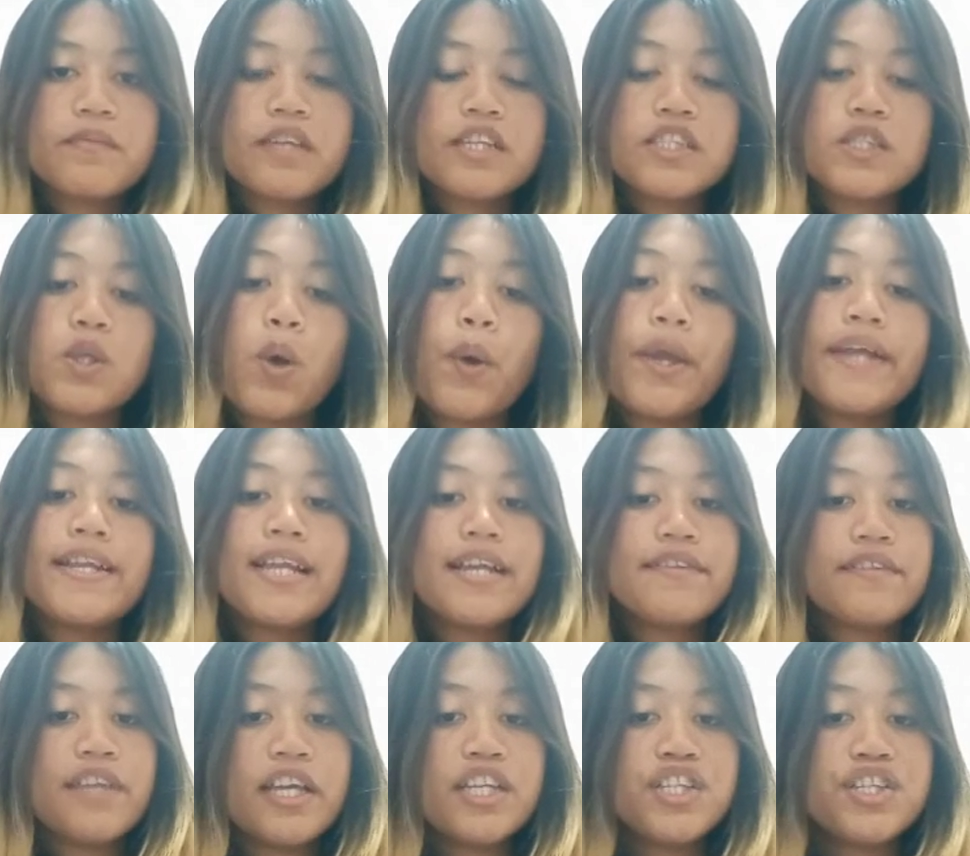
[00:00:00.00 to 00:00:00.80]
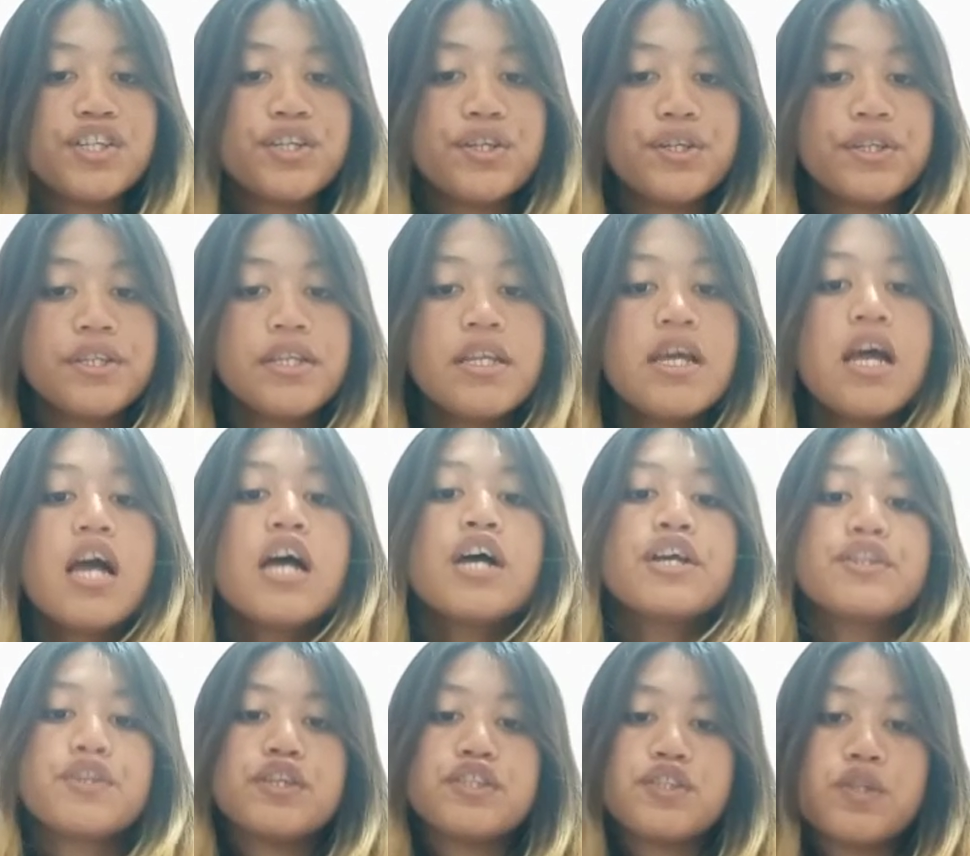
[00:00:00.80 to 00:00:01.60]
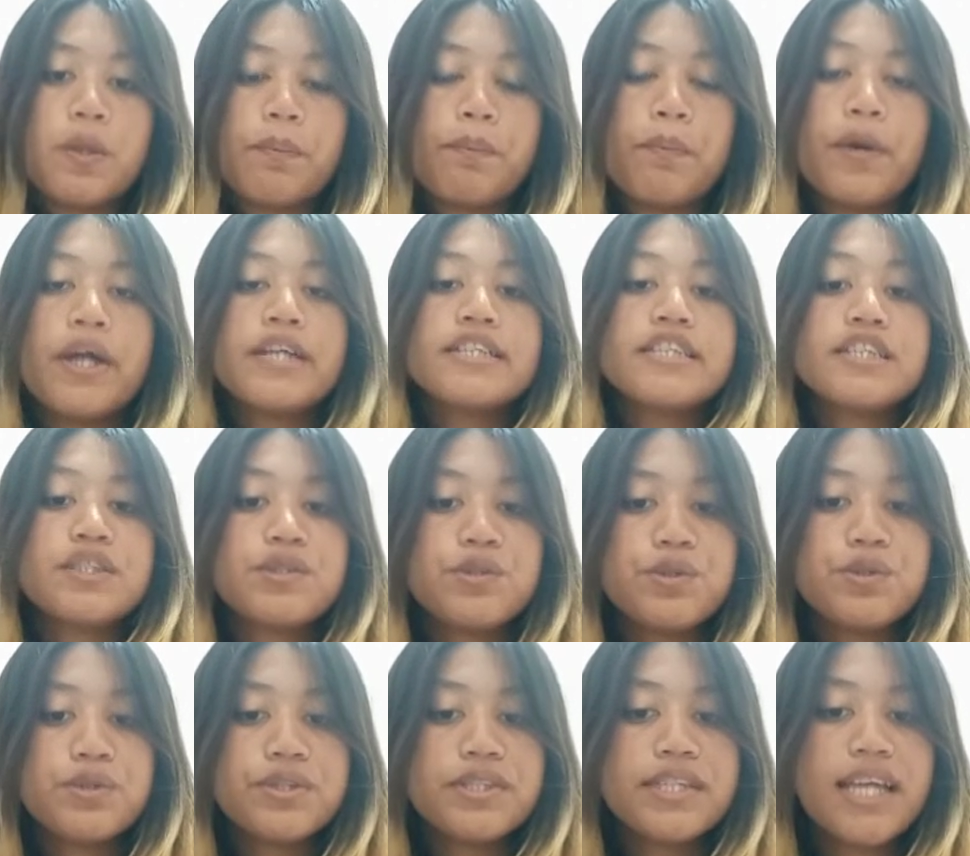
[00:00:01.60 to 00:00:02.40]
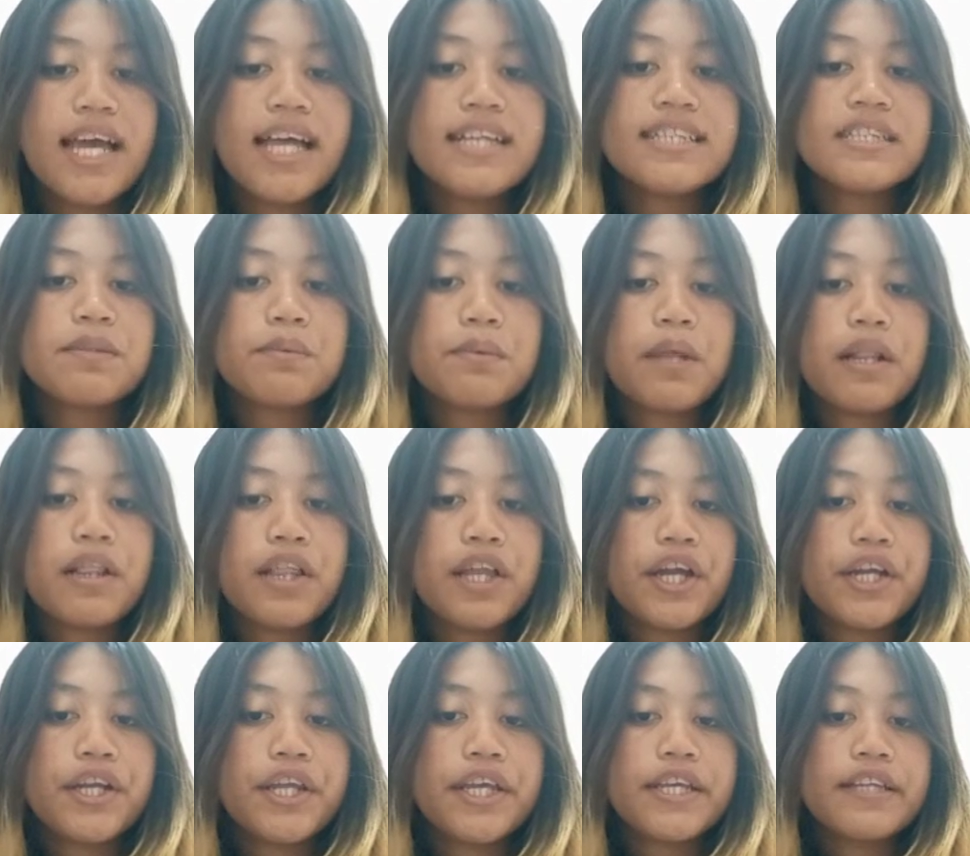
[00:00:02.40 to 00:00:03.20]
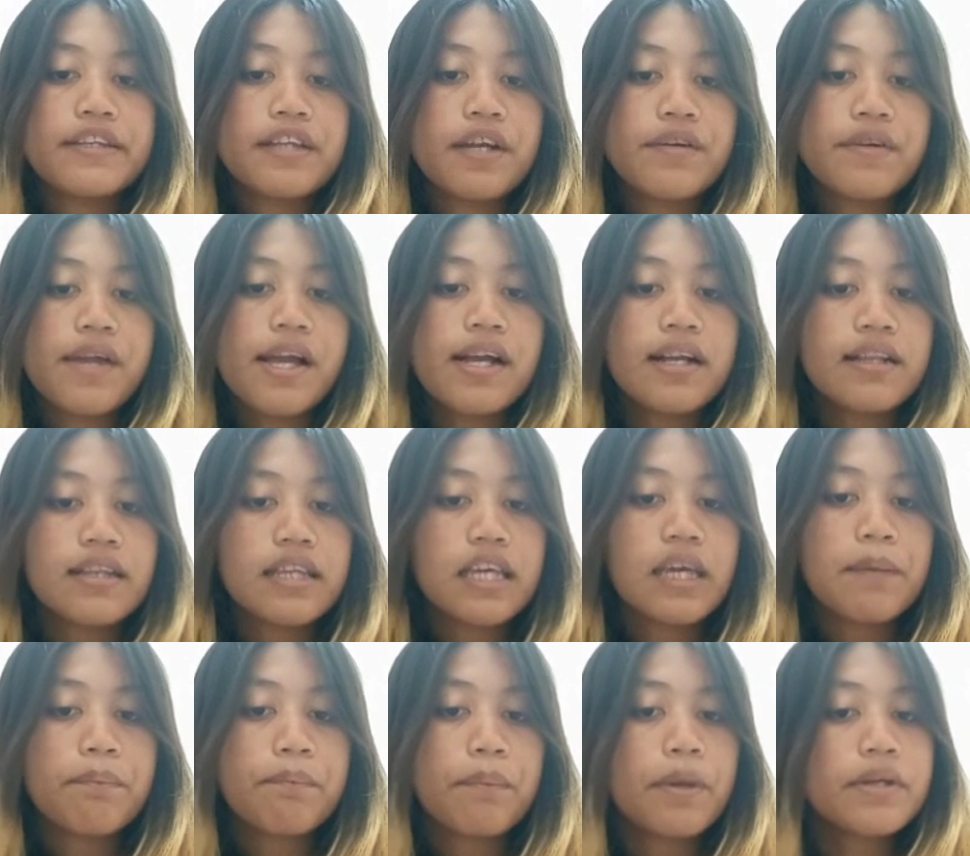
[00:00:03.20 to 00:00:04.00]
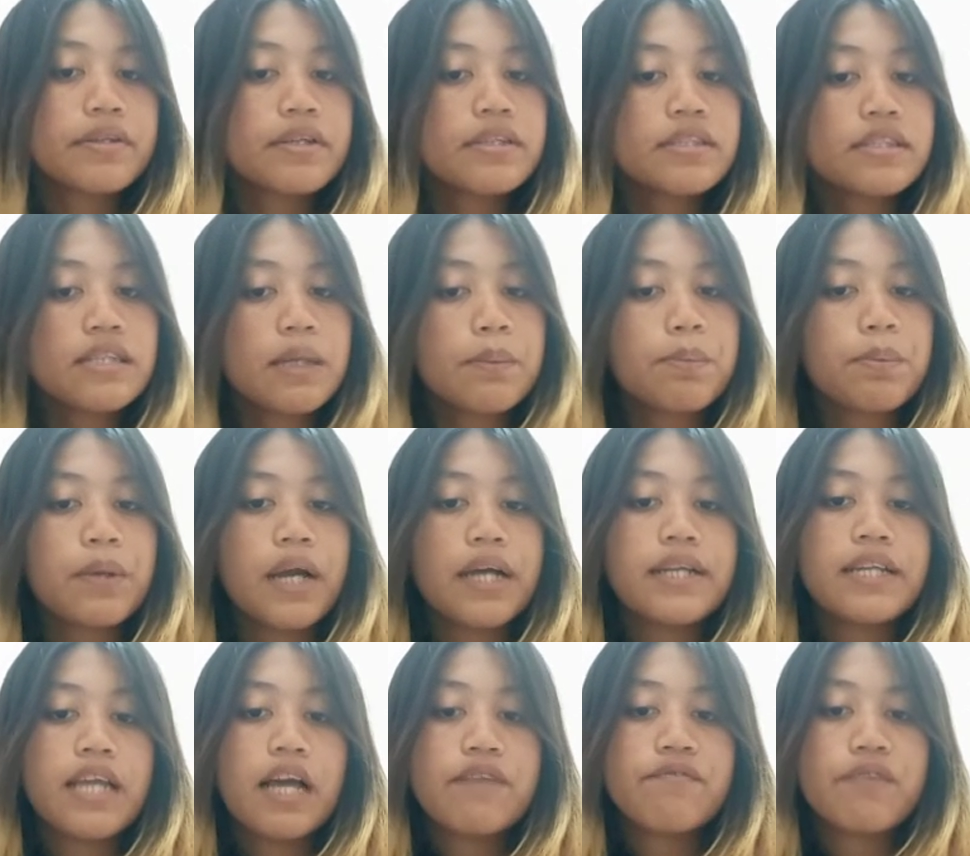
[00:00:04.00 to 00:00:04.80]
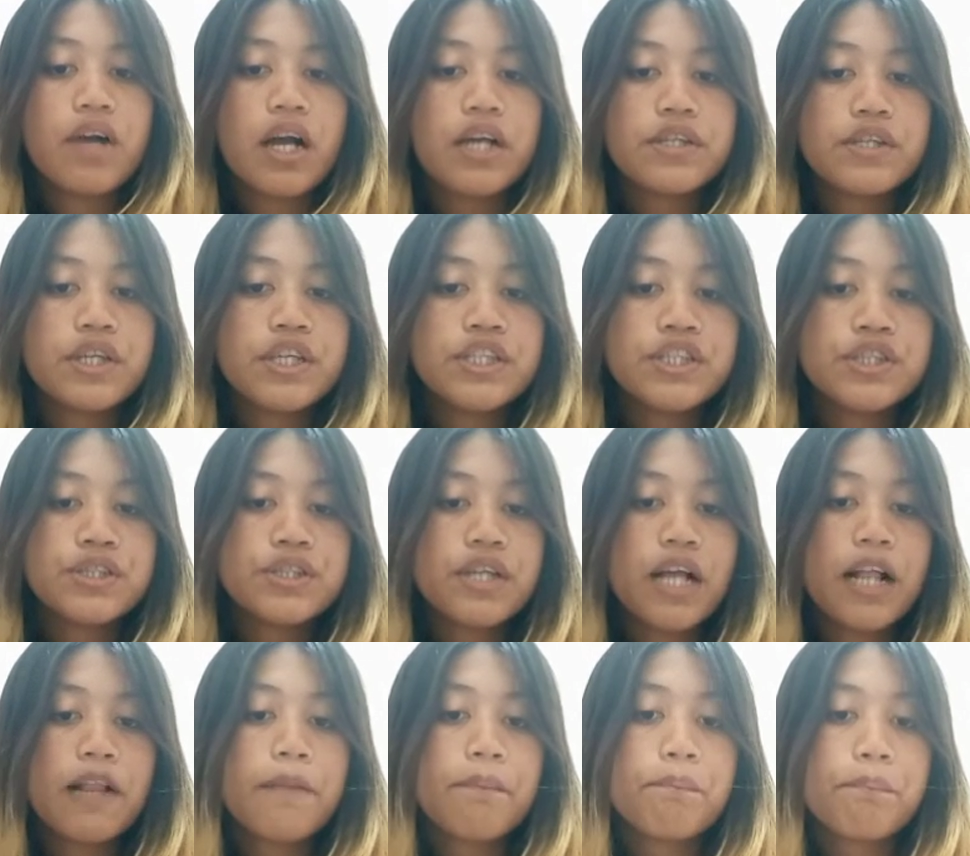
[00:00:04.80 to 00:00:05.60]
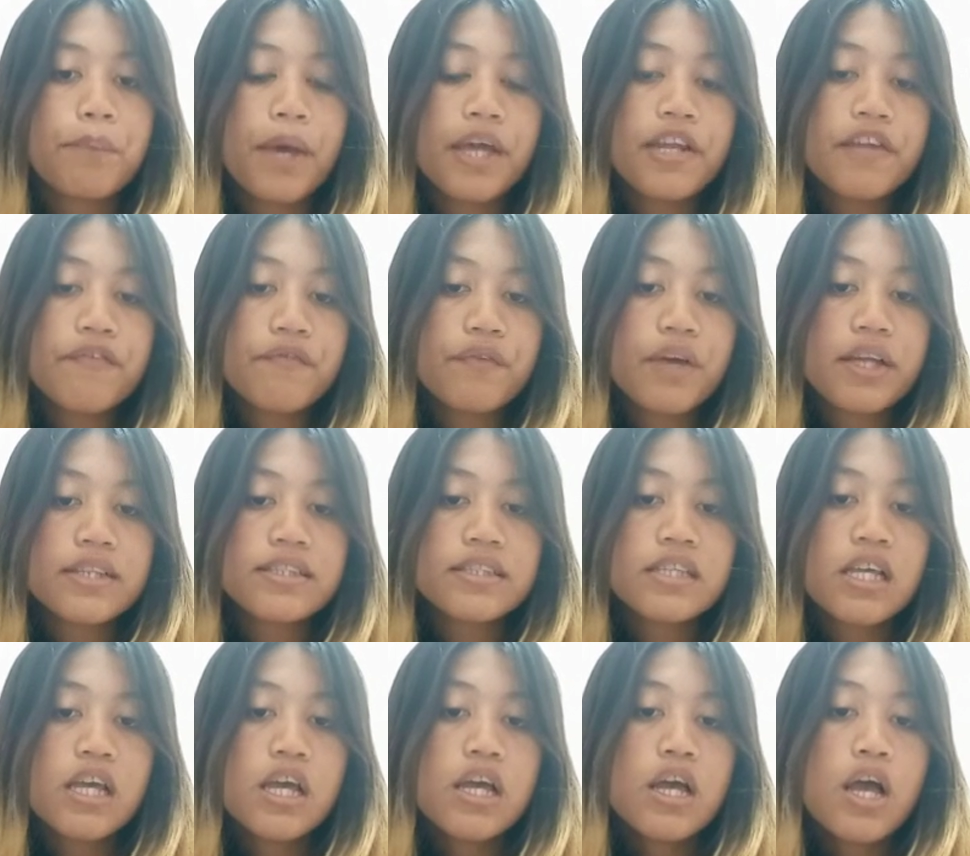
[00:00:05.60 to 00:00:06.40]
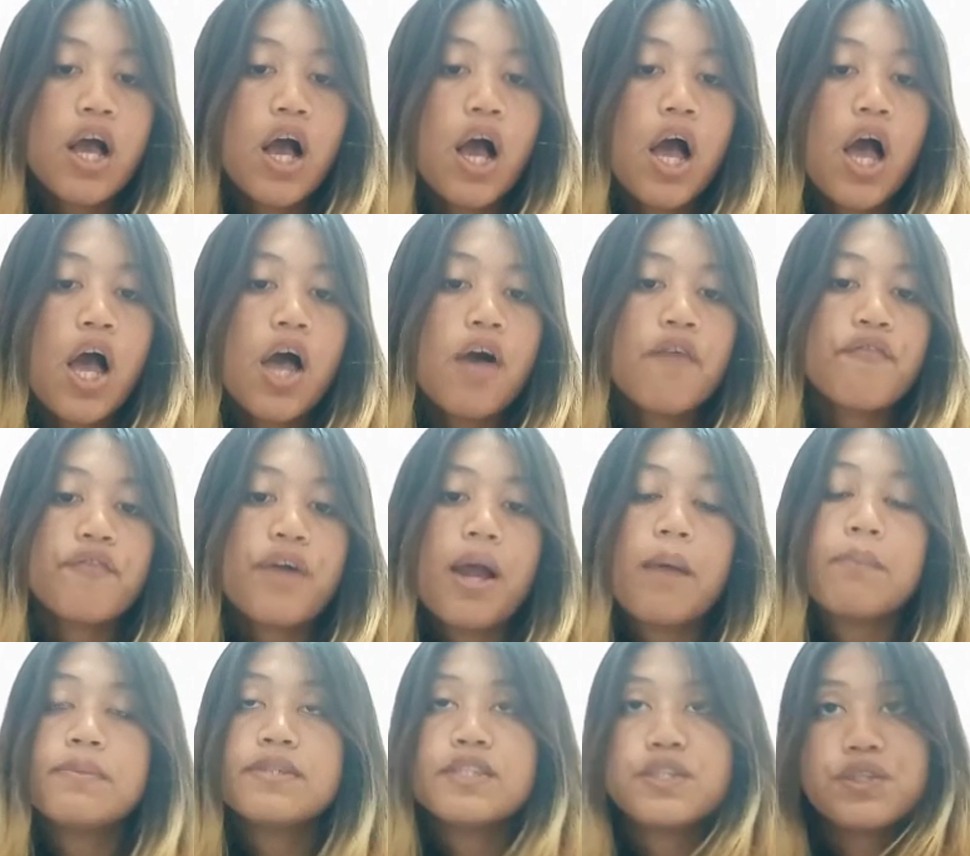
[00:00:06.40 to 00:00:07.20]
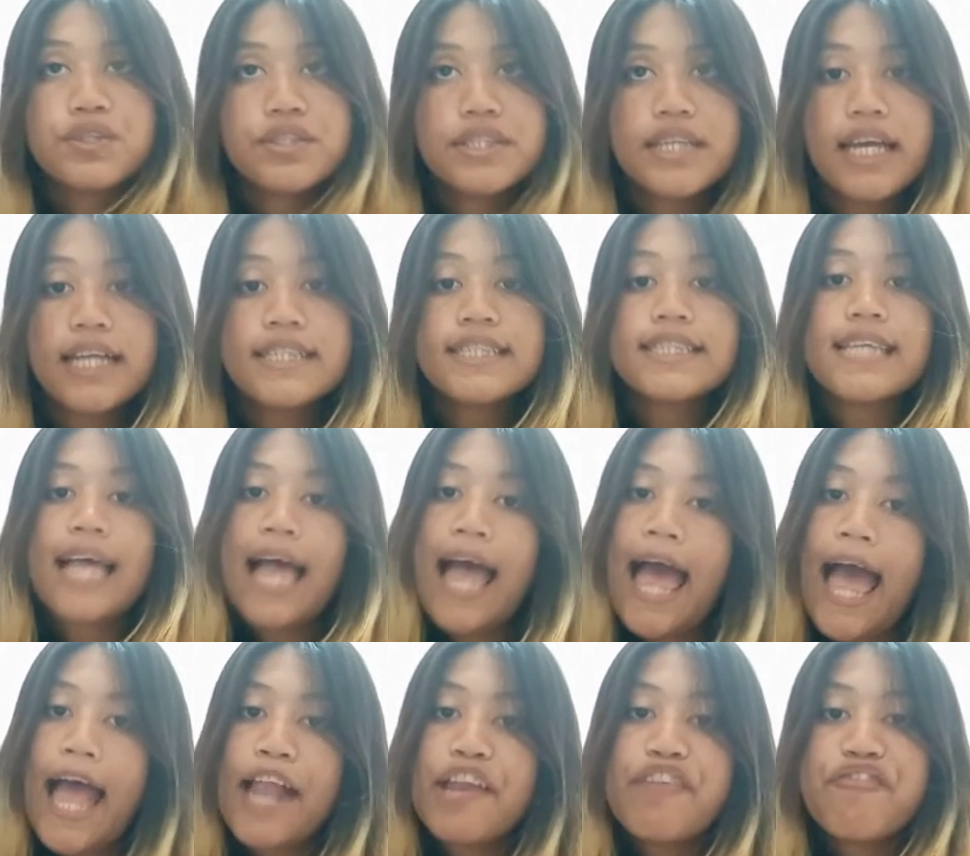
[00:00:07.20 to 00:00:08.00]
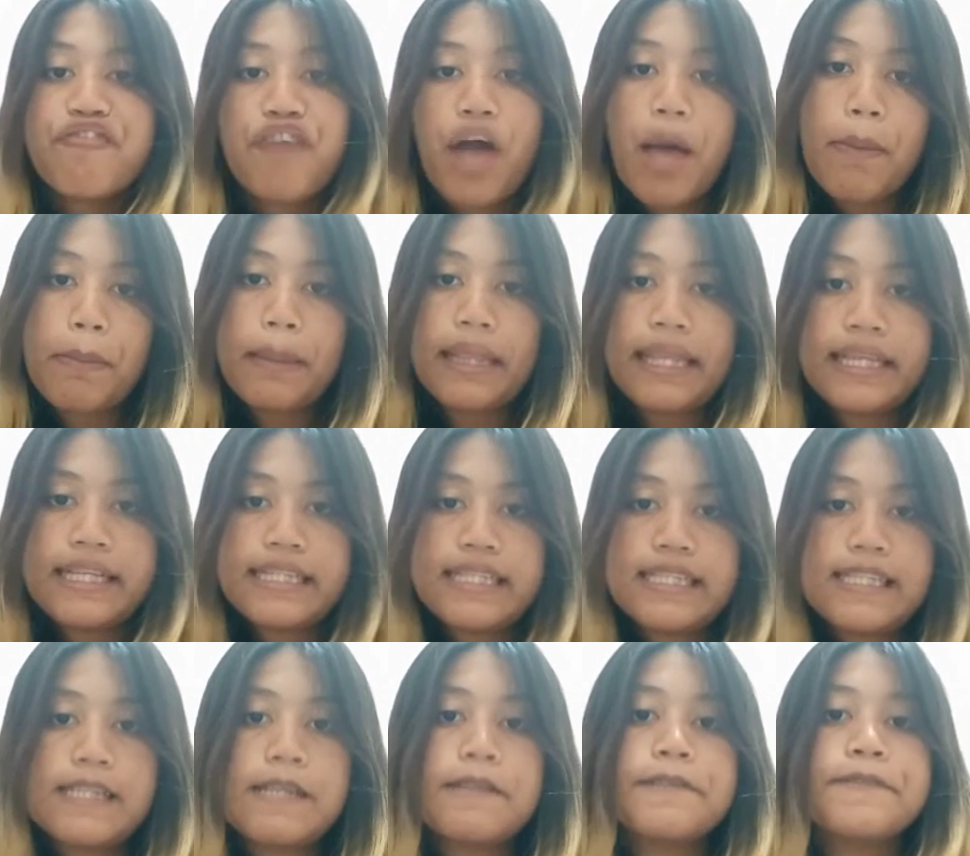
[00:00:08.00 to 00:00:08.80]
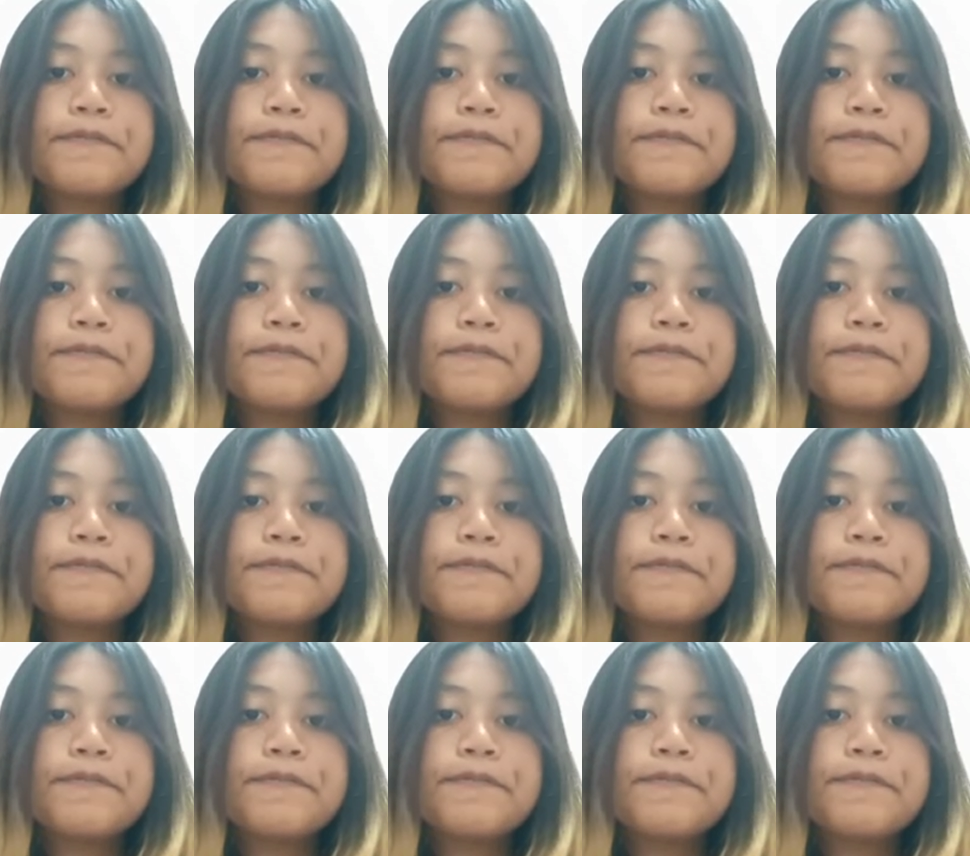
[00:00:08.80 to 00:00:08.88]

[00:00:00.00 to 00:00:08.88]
So, in addition, to support students learning directly, partnership can have additional benefits from students and families.